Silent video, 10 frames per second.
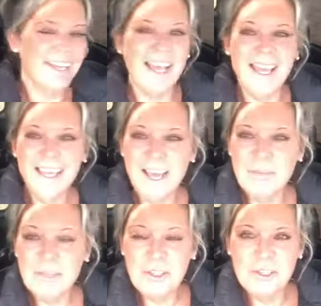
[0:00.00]
Hey,
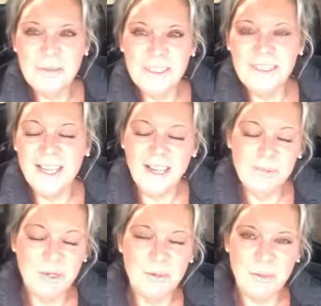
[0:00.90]
I'm human.
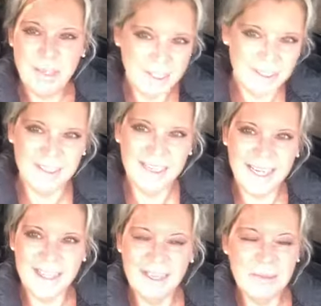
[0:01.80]
I'm not well, and
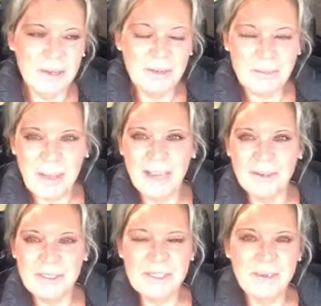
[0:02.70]
I think I'm going
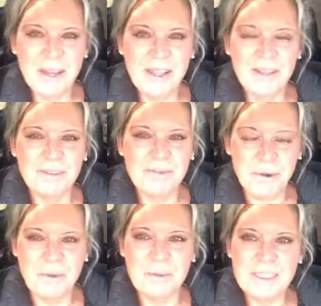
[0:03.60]
backwards rather than
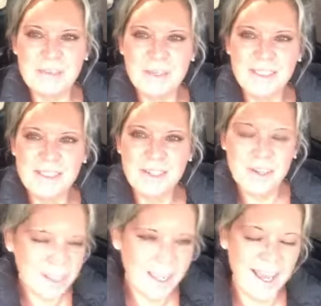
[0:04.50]
forwards, but it's
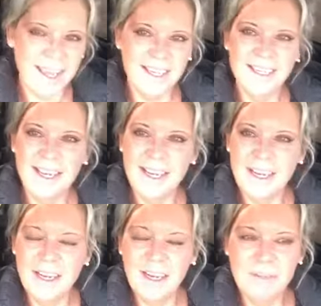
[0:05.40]
okay.
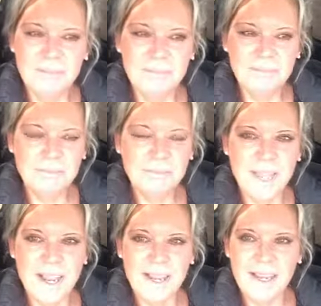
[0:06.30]
I
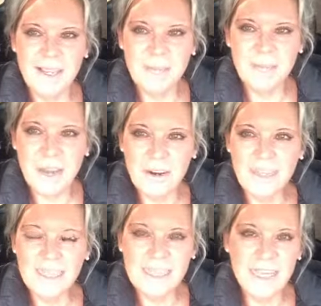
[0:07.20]
am
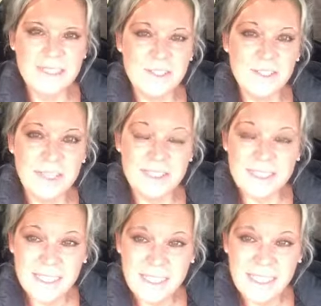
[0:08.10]
currently, as you can
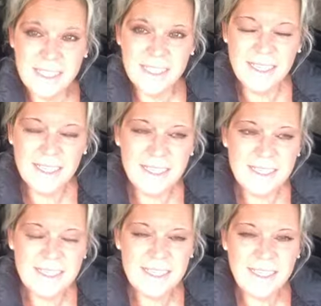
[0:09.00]
see,
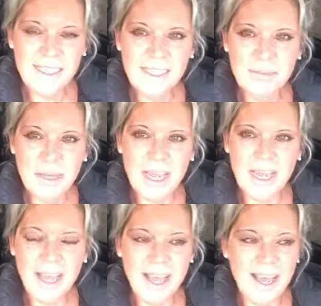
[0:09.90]
sitting in my
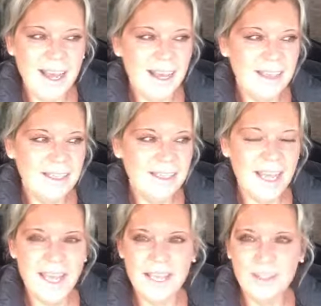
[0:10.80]
car
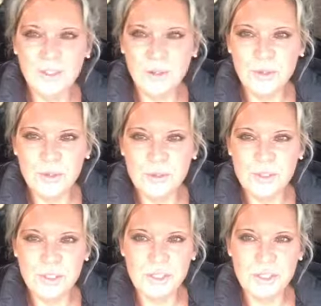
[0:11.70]
at the local
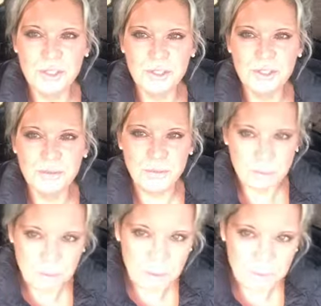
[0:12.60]
junior
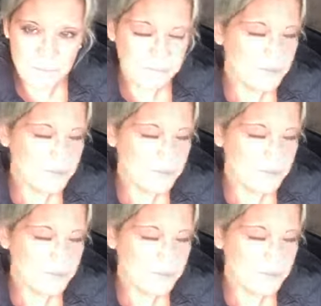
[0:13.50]
football.